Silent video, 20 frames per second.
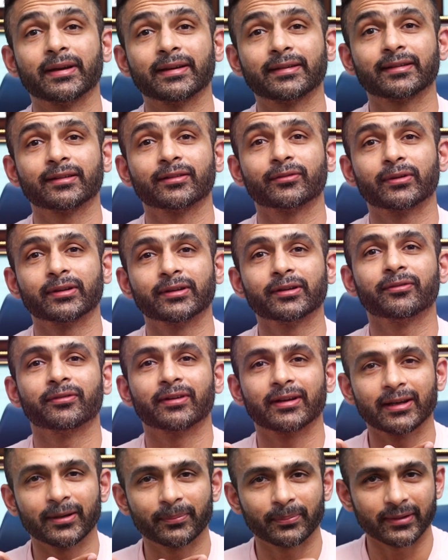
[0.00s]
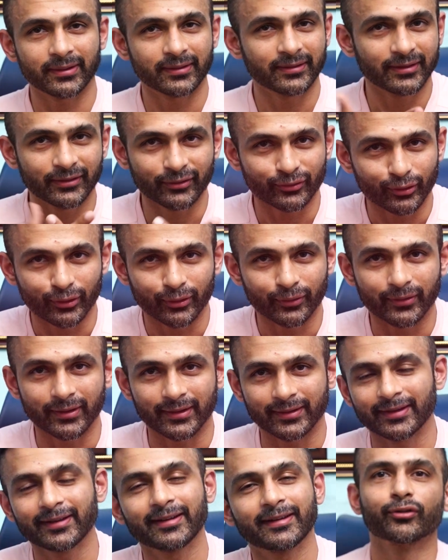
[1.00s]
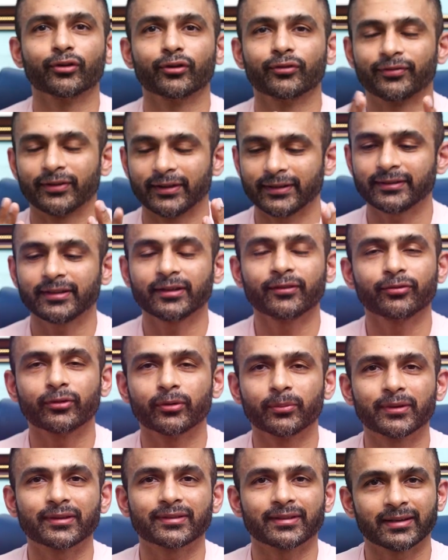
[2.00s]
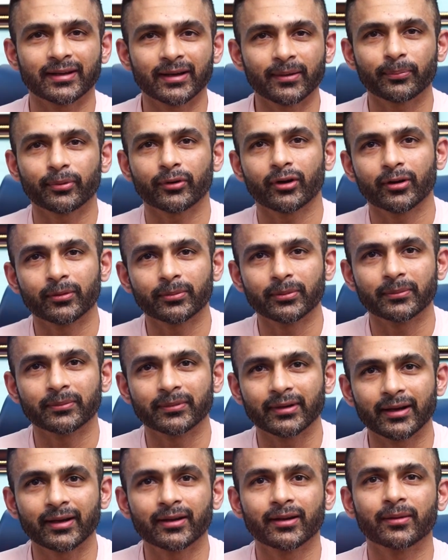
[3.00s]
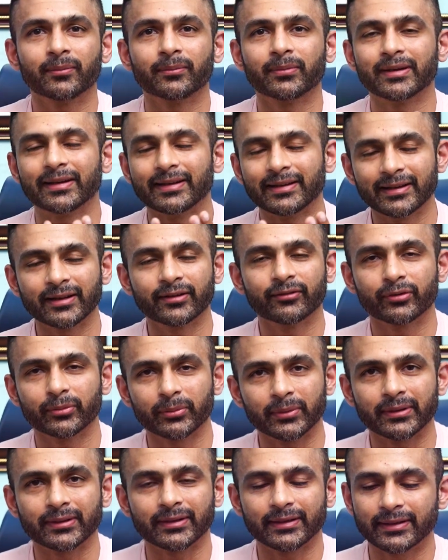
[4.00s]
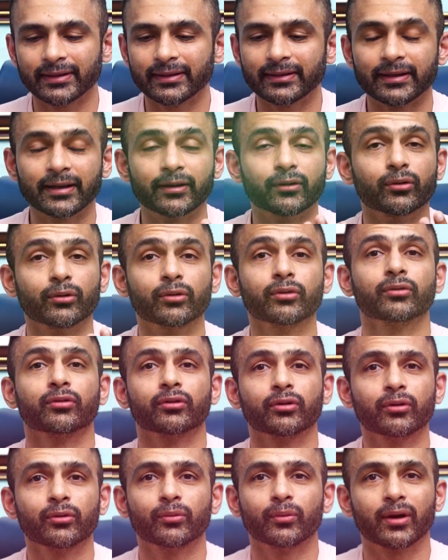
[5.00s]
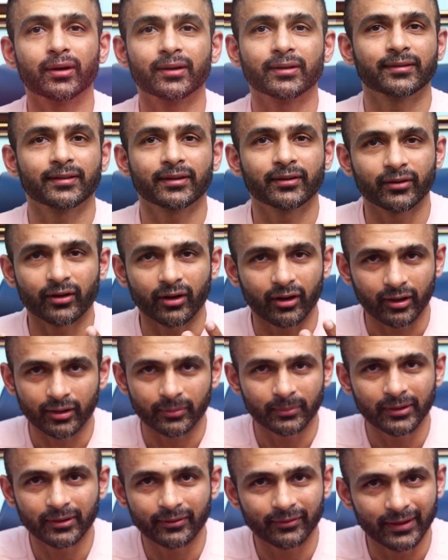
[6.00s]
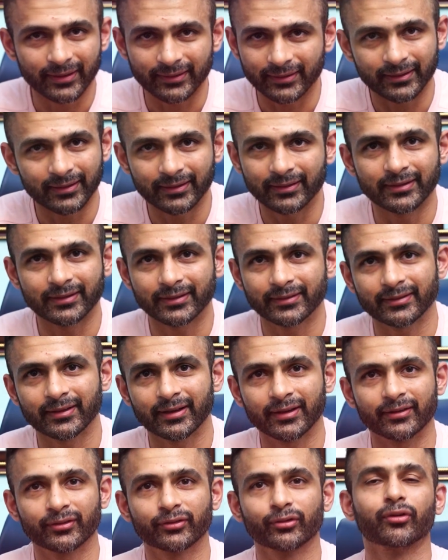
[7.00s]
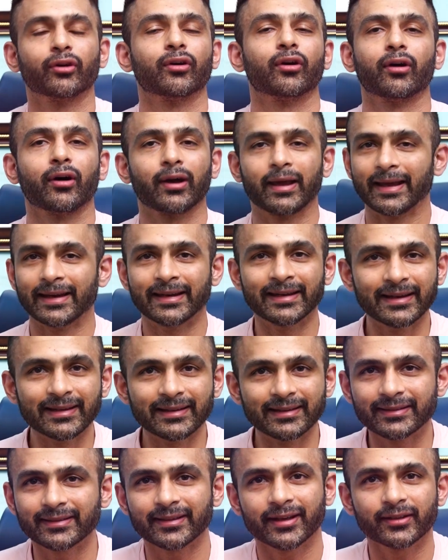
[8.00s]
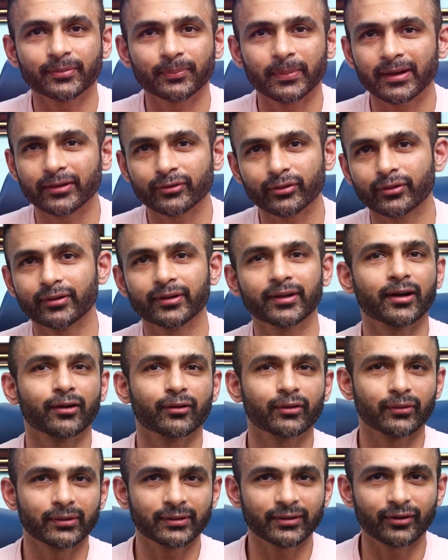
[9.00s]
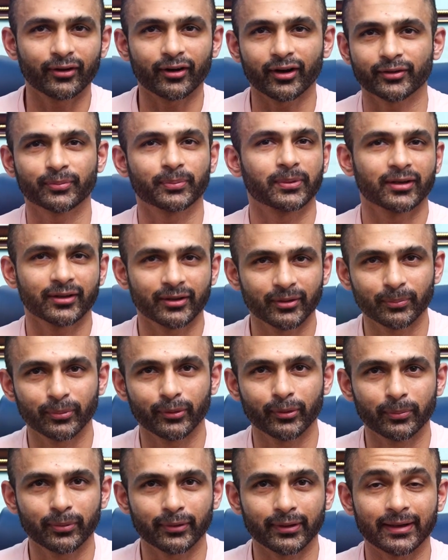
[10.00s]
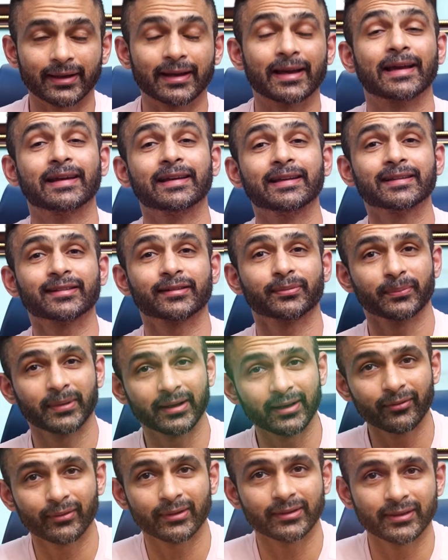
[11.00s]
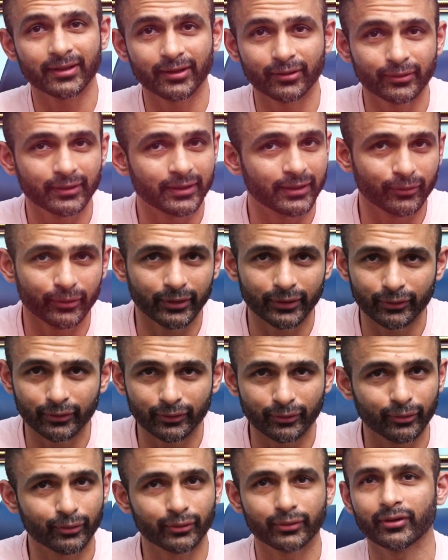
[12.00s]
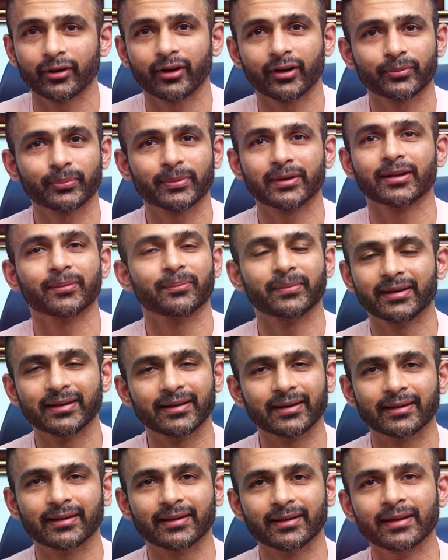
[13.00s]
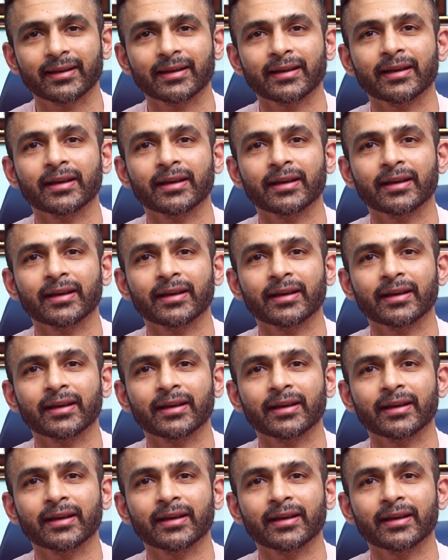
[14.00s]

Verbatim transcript: Patient vandu vella paddan solluvaanga. So first and foremost enna problem na namba Indian women ku they don't know what is a normal vaginal discharge. So any discharge path odne avanga vandu hospital ku po poranga. Any smell vandalum they are going to go to the hospital immediately.